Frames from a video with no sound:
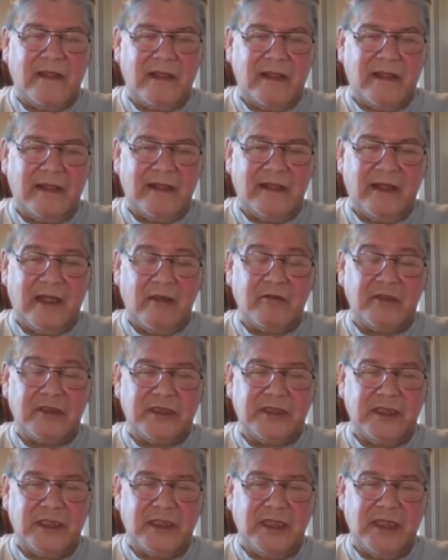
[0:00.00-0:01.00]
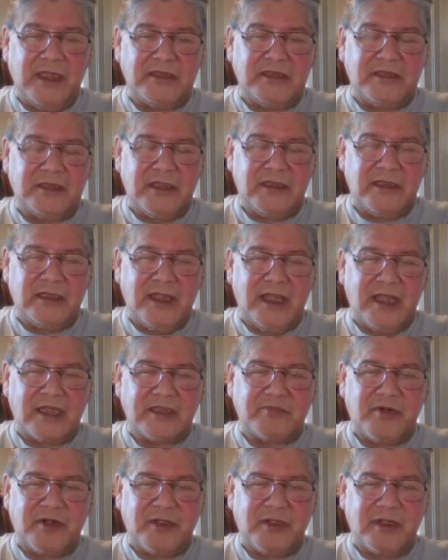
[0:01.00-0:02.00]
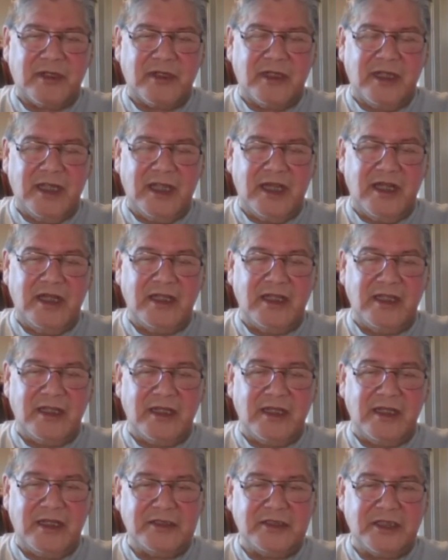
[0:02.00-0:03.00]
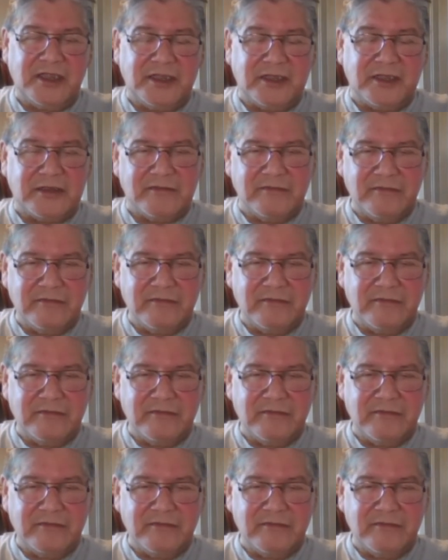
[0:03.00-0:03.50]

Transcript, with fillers: And uh, I was the instant expert on anything indigenous.